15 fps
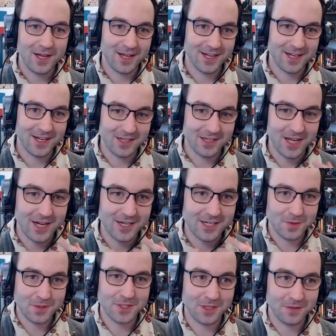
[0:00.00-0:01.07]
uh, content
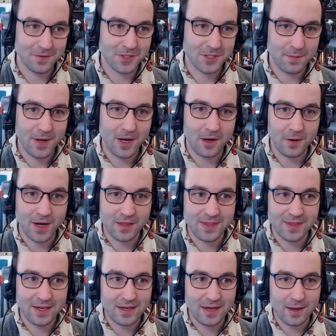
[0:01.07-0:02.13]
was delivered somehow. I
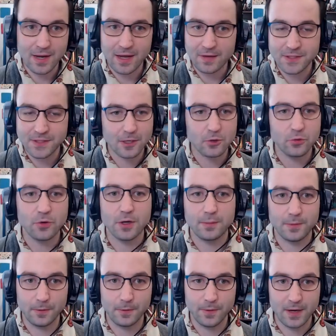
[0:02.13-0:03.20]
think, and I've seen
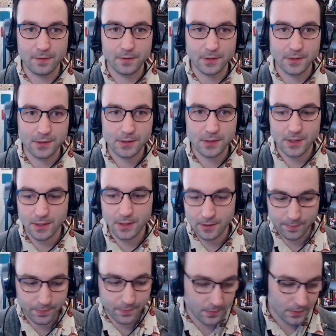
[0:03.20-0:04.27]
incredible efforts,
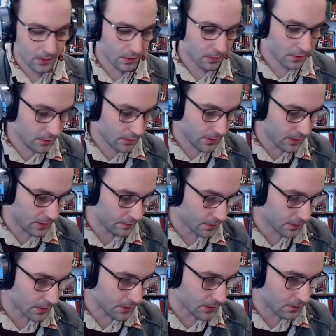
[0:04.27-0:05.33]
um, Herculean
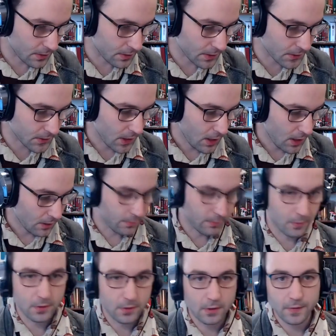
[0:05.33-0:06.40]
efforts across the
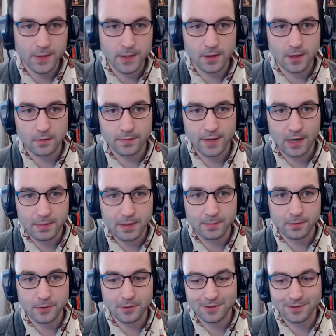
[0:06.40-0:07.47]
board on the internet of how
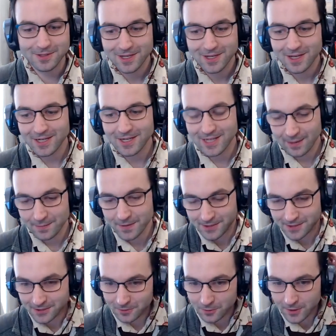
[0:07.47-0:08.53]
people adapted
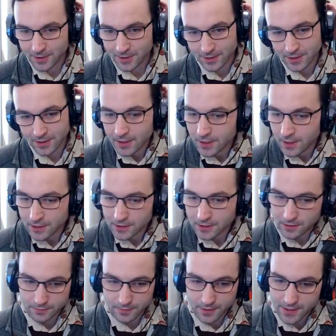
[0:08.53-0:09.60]
to uh,
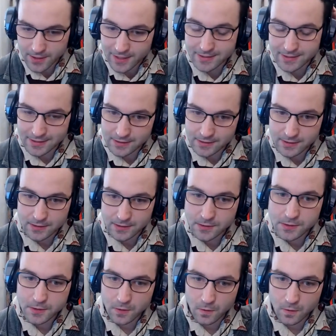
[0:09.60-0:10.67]
delivering content. And
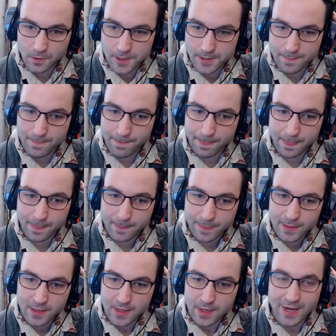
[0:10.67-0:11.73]
so um,
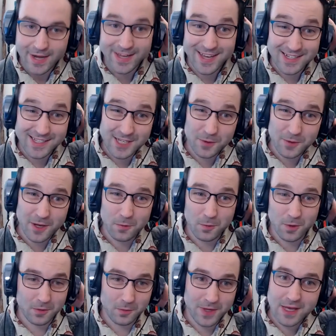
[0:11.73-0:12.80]
I can't say like
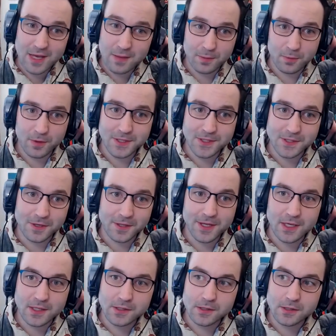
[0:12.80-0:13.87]
what we came up with is the only
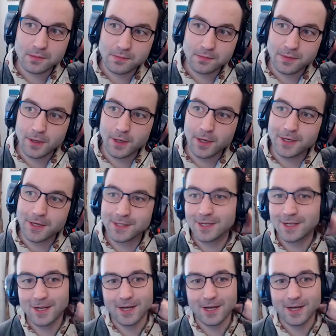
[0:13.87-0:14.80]
answer but